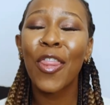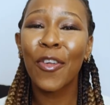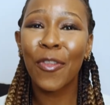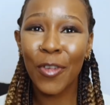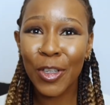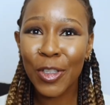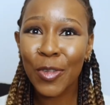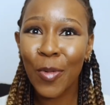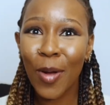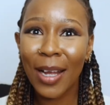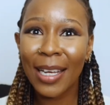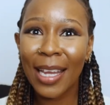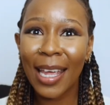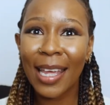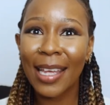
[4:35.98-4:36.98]
The first
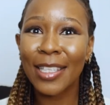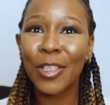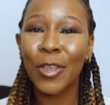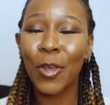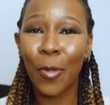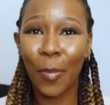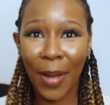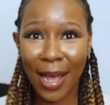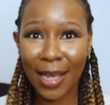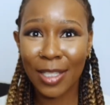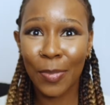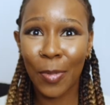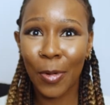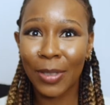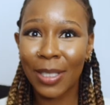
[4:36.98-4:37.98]
one is your
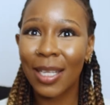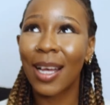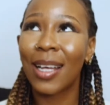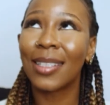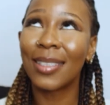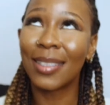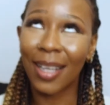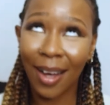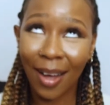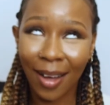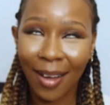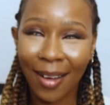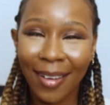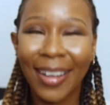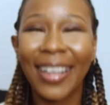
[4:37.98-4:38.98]
passport.
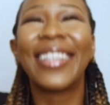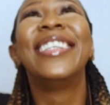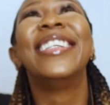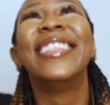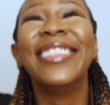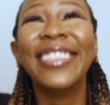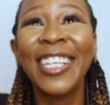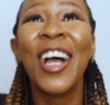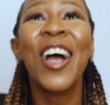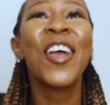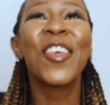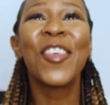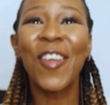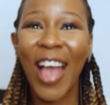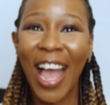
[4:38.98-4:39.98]
Duh.
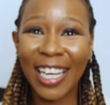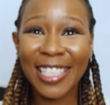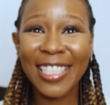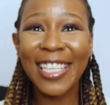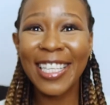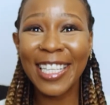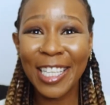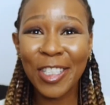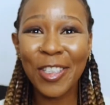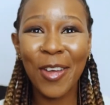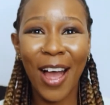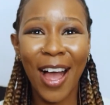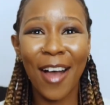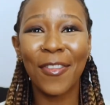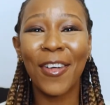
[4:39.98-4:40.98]
You actually need to
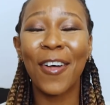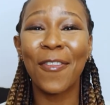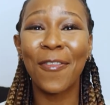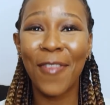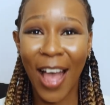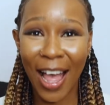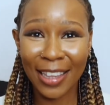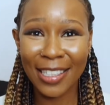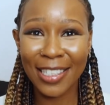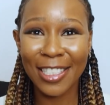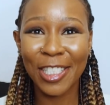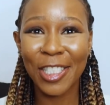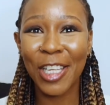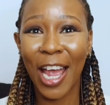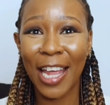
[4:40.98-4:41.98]
have a
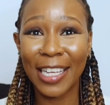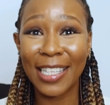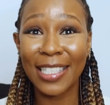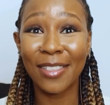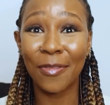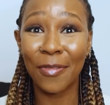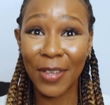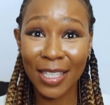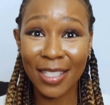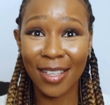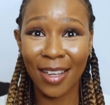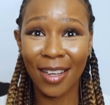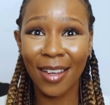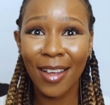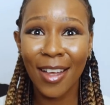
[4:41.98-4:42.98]
valid Chinese
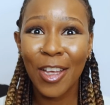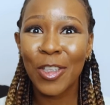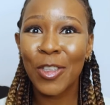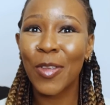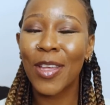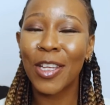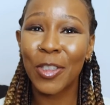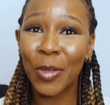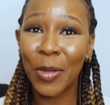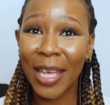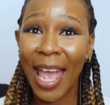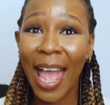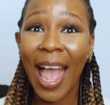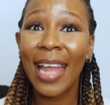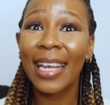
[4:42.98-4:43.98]
visa so that you
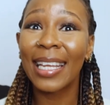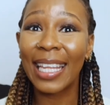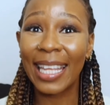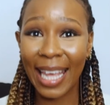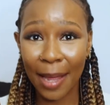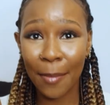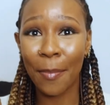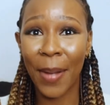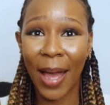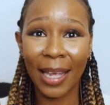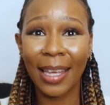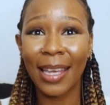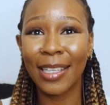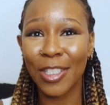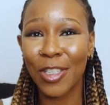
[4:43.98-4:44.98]
can get
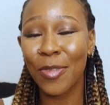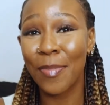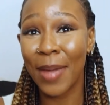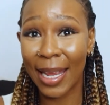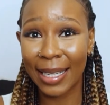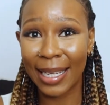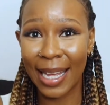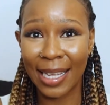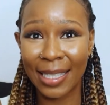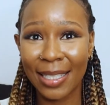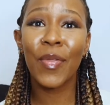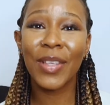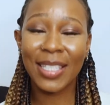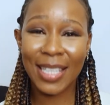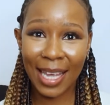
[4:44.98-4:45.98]
back into mainland.
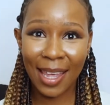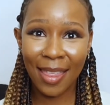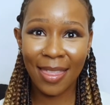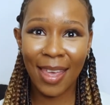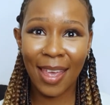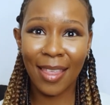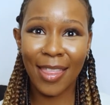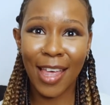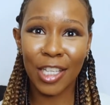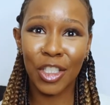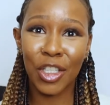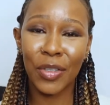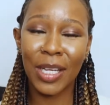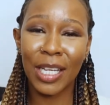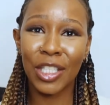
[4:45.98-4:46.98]
The second thing
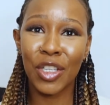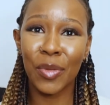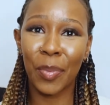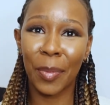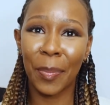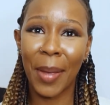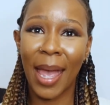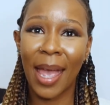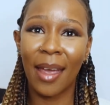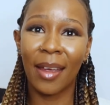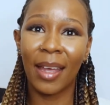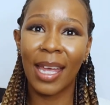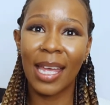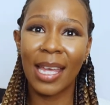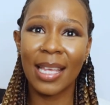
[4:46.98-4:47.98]
that you need to
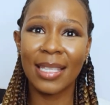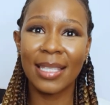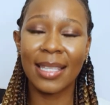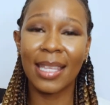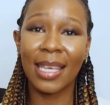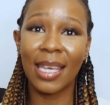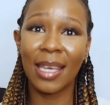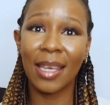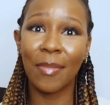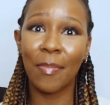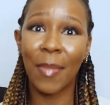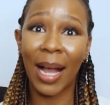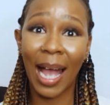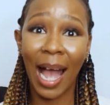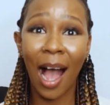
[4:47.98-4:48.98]
prepare is the
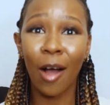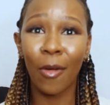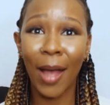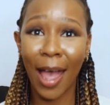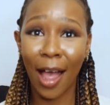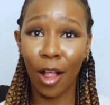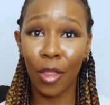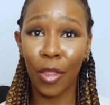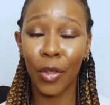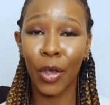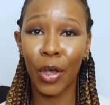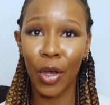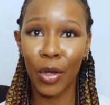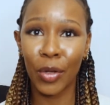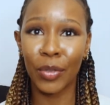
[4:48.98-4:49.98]
Macau health
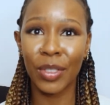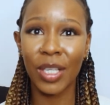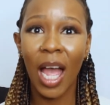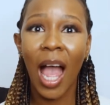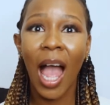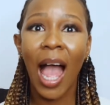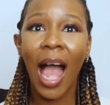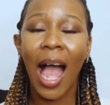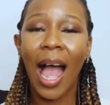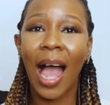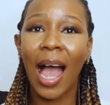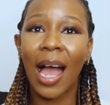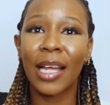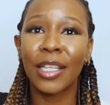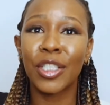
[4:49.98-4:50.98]
code,
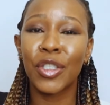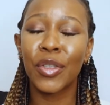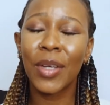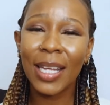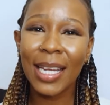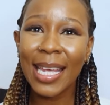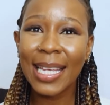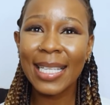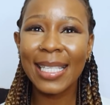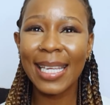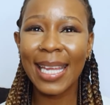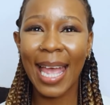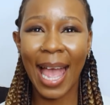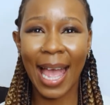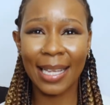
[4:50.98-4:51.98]
and you can
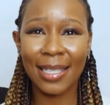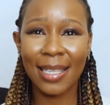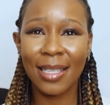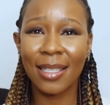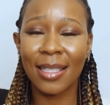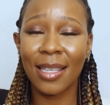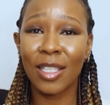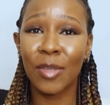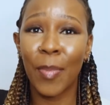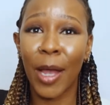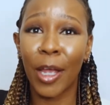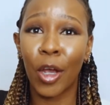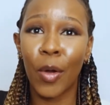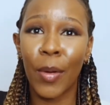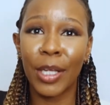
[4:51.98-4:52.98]
easily access this
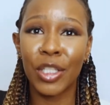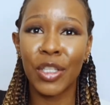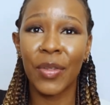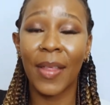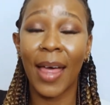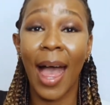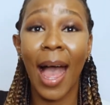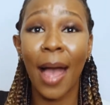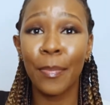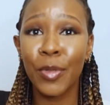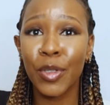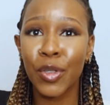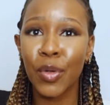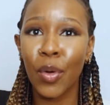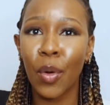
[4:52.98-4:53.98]
by going to the app
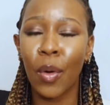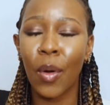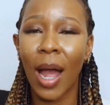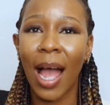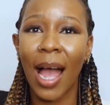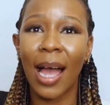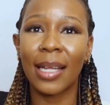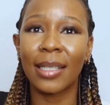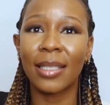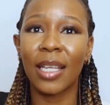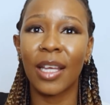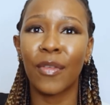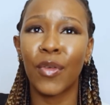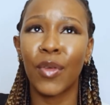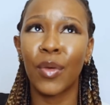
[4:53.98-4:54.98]
store. And
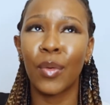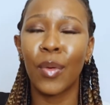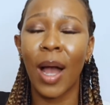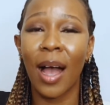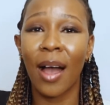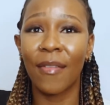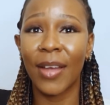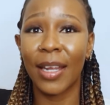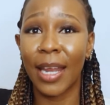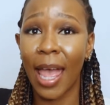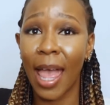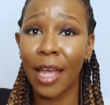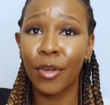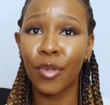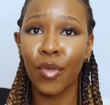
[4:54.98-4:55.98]
if you have an
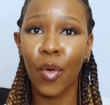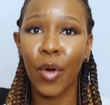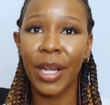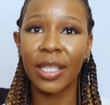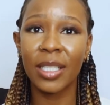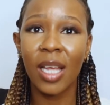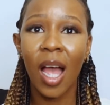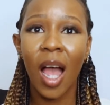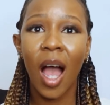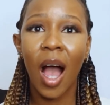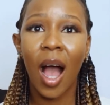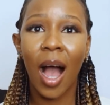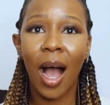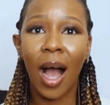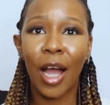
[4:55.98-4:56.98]
Android
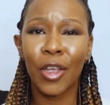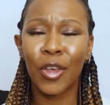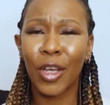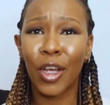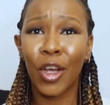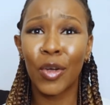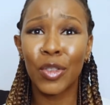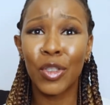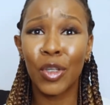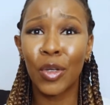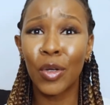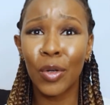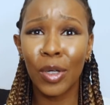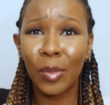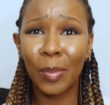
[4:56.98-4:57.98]
You can go to
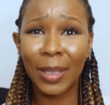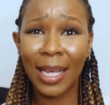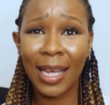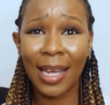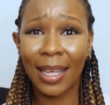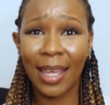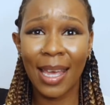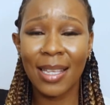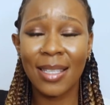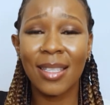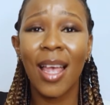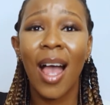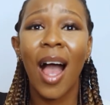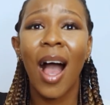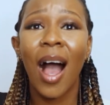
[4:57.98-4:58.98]
Google Play, I
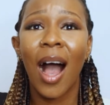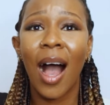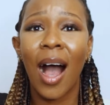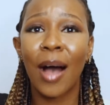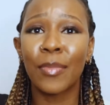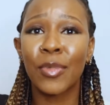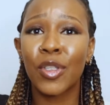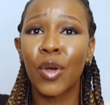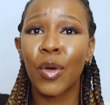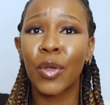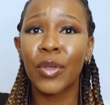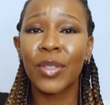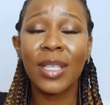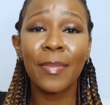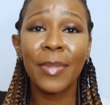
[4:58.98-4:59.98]
guess. So
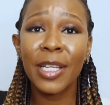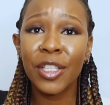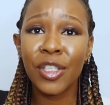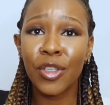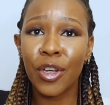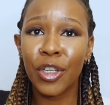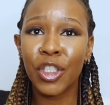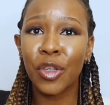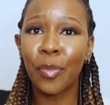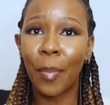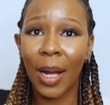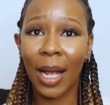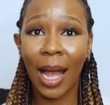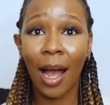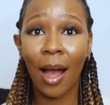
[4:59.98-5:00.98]
you simply search
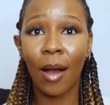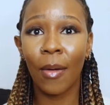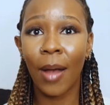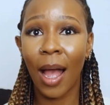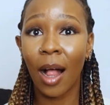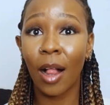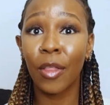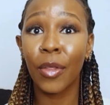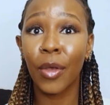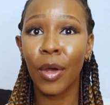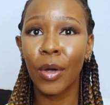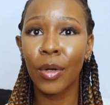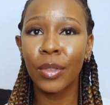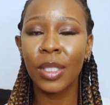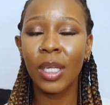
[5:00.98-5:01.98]
Macau health
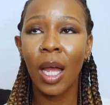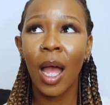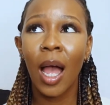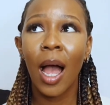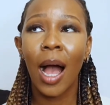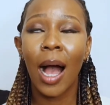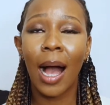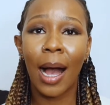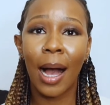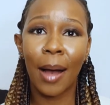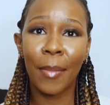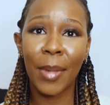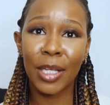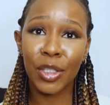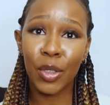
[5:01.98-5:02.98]
code.
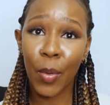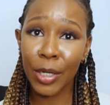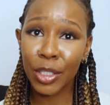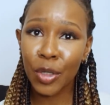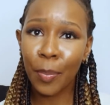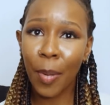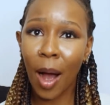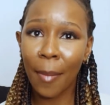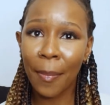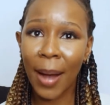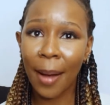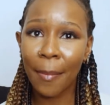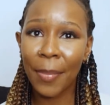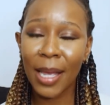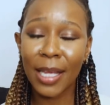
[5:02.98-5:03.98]
It's going to pop
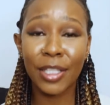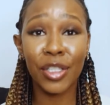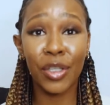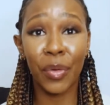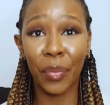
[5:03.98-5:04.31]
up. It's